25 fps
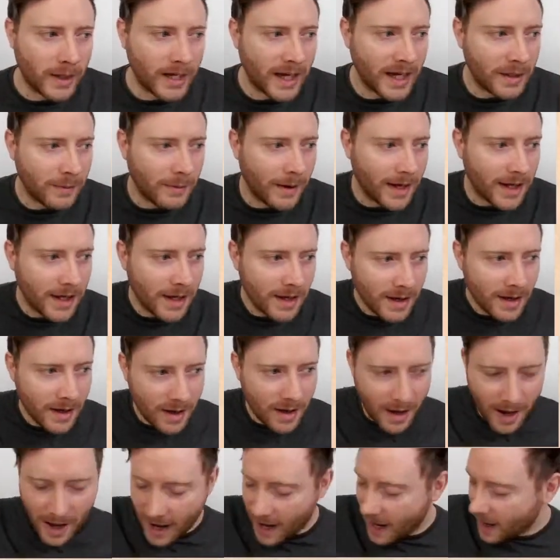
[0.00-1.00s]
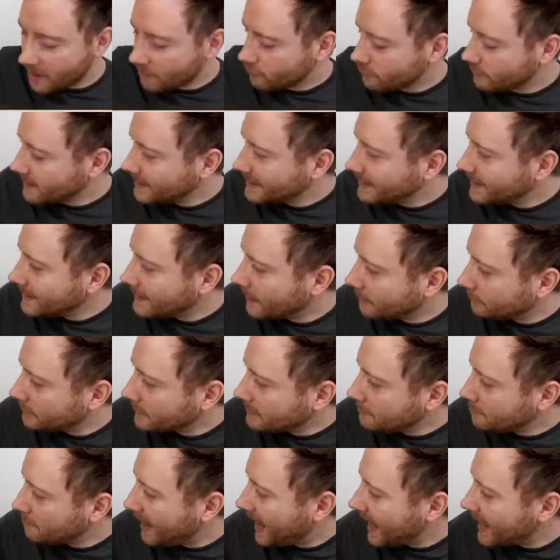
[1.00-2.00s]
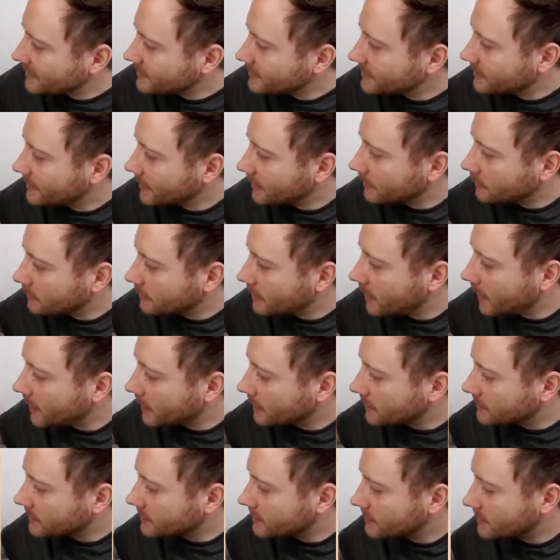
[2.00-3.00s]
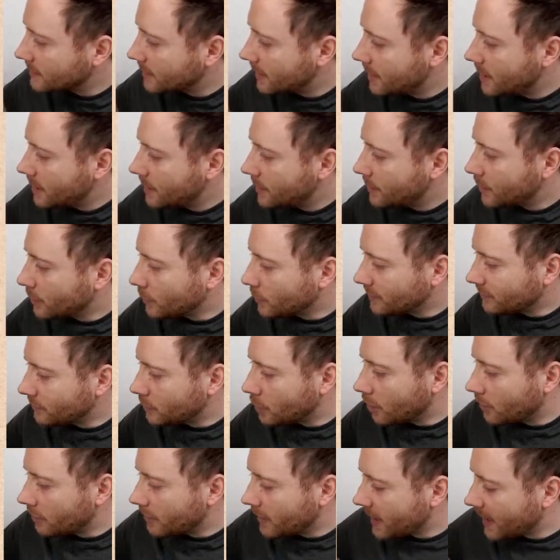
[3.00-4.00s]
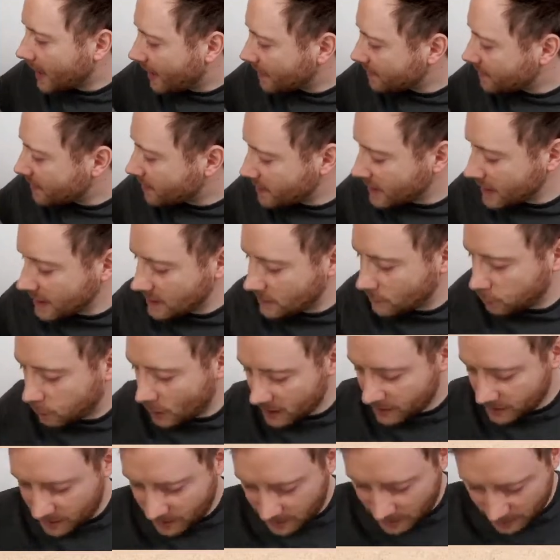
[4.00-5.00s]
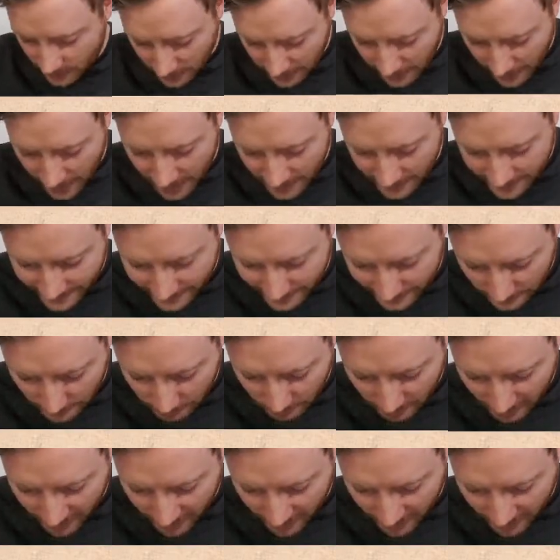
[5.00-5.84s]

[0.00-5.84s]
But anyway, really lovely pastel colours that we've got there. And then these ones, the last little